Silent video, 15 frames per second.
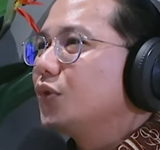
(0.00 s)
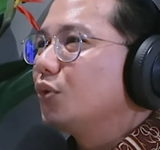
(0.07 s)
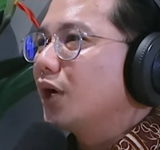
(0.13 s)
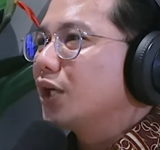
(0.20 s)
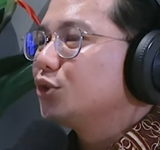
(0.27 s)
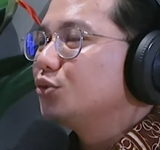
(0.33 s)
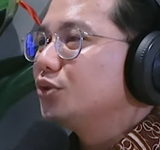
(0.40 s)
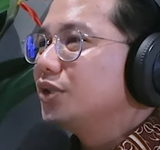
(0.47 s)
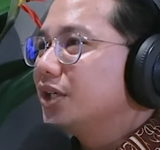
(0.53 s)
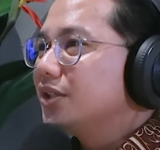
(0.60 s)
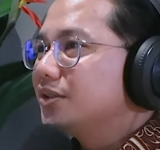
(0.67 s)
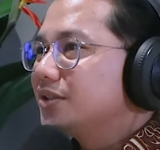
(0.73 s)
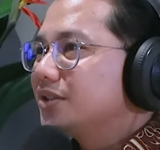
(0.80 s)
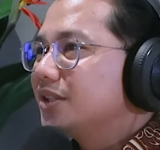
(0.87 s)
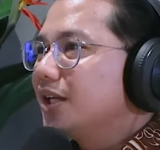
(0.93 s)
to actually
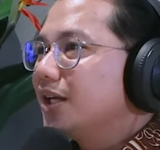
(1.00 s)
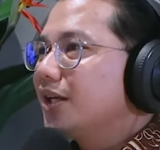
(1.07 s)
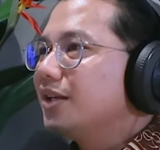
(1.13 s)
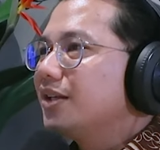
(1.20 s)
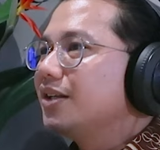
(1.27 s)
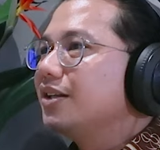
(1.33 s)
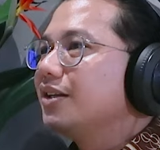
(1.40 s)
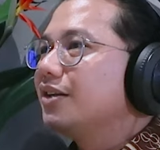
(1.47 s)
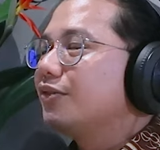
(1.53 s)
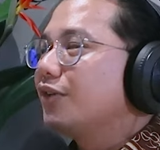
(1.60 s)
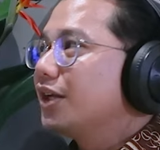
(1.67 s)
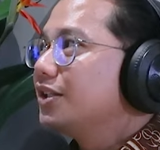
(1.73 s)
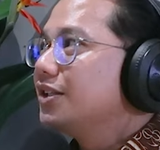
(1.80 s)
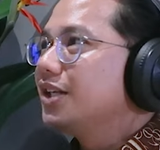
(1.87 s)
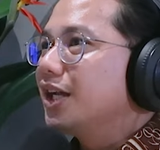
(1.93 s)
understand,
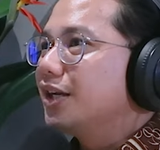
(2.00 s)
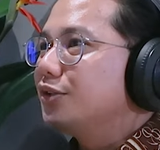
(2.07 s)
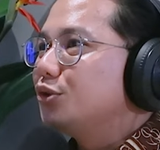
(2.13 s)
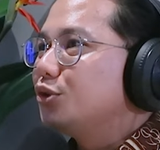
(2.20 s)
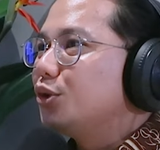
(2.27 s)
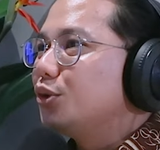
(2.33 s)
rather than